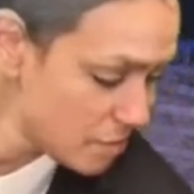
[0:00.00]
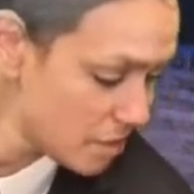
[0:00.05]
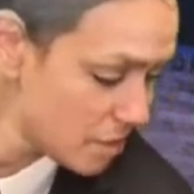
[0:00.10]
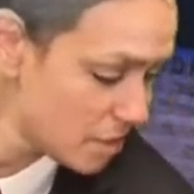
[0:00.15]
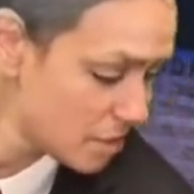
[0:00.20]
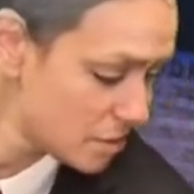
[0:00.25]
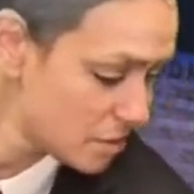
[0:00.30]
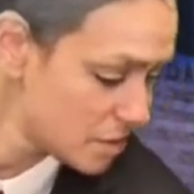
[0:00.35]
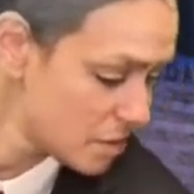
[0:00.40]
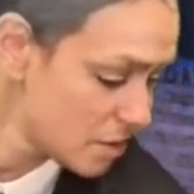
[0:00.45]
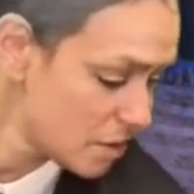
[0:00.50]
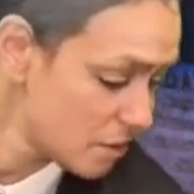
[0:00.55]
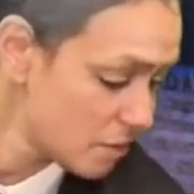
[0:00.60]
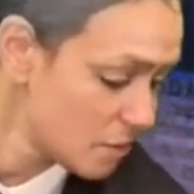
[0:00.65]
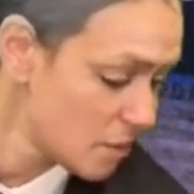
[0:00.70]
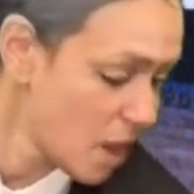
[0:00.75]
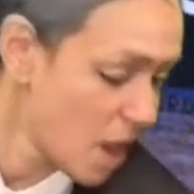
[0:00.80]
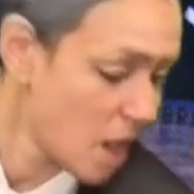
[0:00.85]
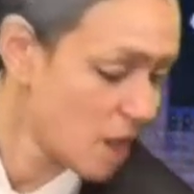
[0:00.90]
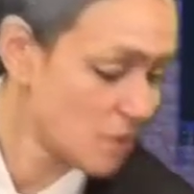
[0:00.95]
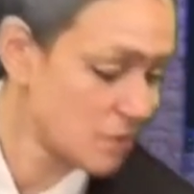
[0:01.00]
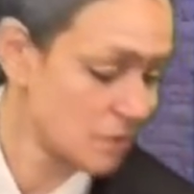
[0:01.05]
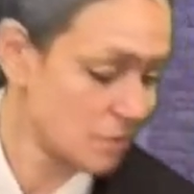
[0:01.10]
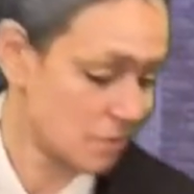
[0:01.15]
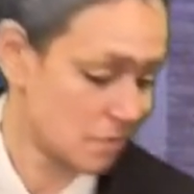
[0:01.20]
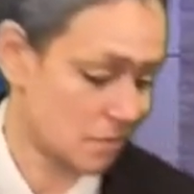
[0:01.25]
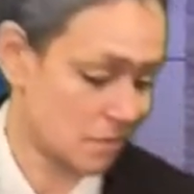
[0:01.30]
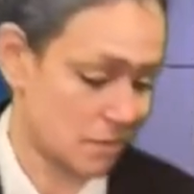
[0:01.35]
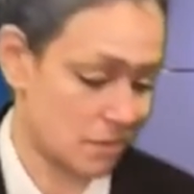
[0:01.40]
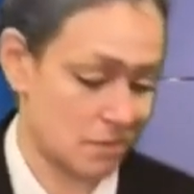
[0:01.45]
So the events
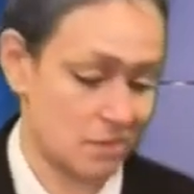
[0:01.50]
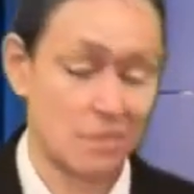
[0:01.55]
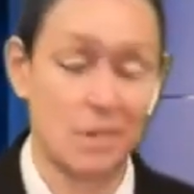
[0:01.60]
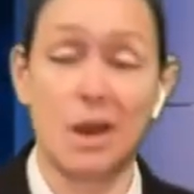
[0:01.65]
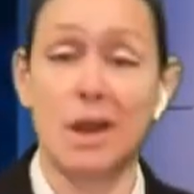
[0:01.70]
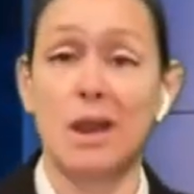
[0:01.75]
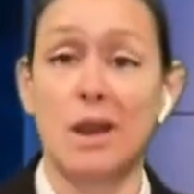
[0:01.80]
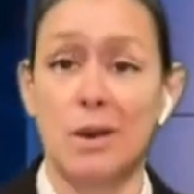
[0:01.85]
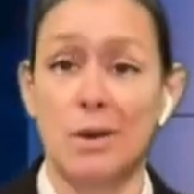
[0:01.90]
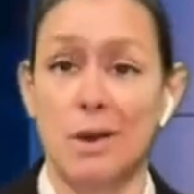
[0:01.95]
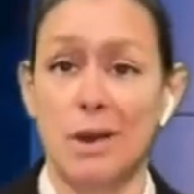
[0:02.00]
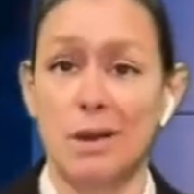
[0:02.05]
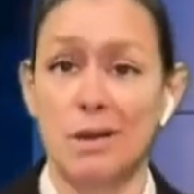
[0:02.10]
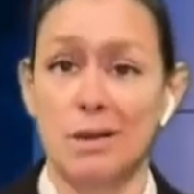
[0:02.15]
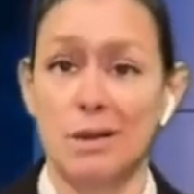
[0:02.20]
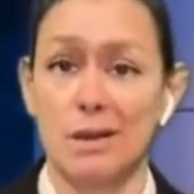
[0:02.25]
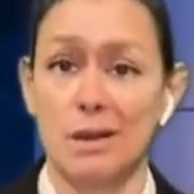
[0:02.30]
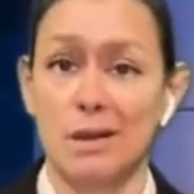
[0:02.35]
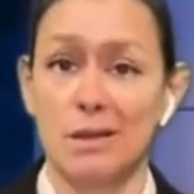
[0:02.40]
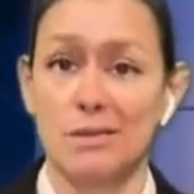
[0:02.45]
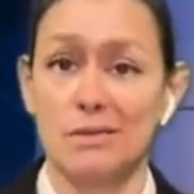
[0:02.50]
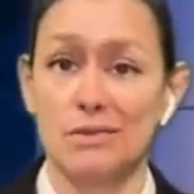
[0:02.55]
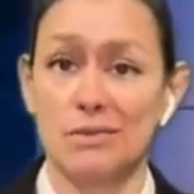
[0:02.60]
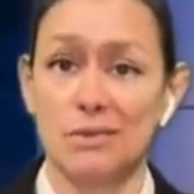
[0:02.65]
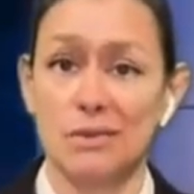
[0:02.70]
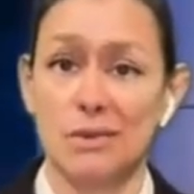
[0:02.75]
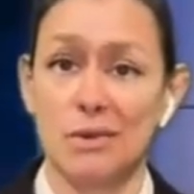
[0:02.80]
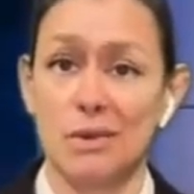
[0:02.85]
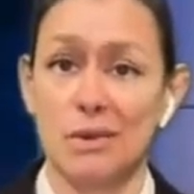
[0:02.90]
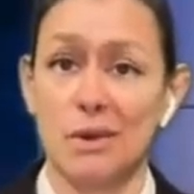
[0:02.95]
unfolding around us
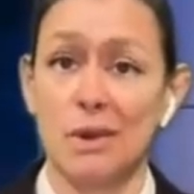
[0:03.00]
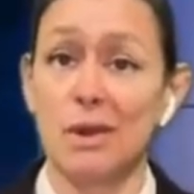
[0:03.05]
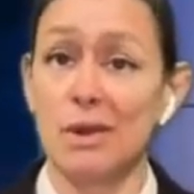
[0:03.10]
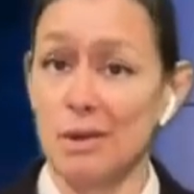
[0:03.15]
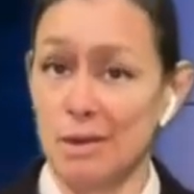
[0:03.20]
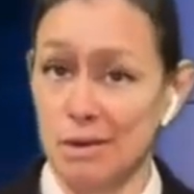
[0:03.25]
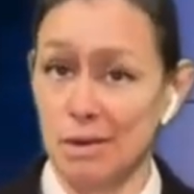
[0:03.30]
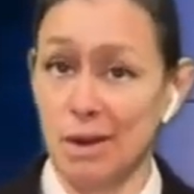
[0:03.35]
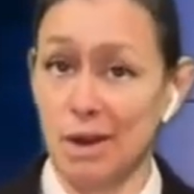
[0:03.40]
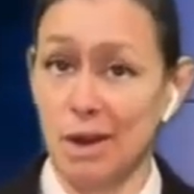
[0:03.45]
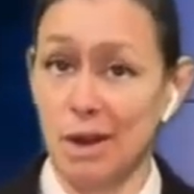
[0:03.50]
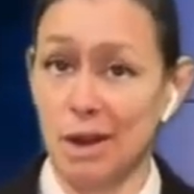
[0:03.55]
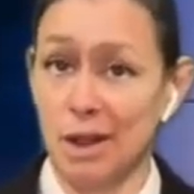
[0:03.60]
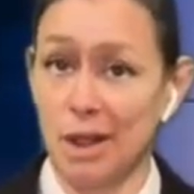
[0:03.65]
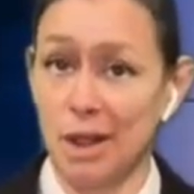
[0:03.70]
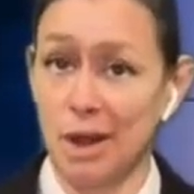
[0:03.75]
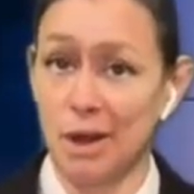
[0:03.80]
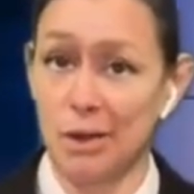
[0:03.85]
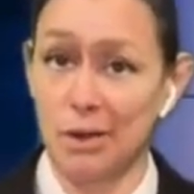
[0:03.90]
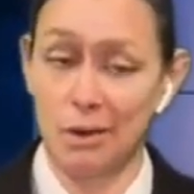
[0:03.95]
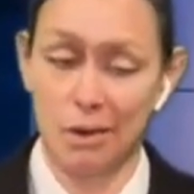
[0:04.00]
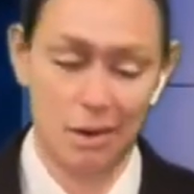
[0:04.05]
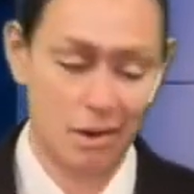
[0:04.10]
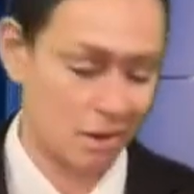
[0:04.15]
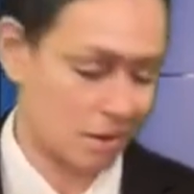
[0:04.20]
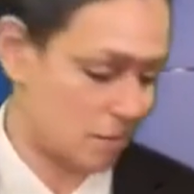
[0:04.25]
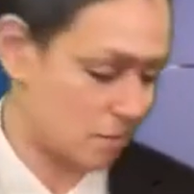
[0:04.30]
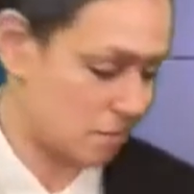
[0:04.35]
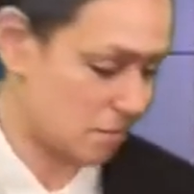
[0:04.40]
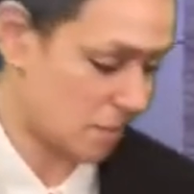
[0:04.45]
are making
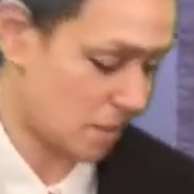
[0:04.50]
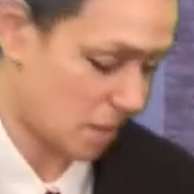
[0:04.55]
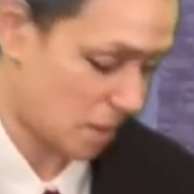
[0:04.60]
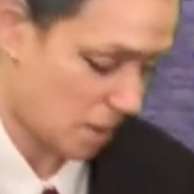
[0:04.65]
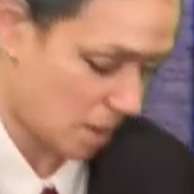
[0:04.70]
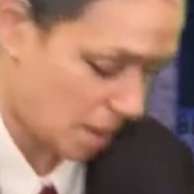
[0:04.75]
clearer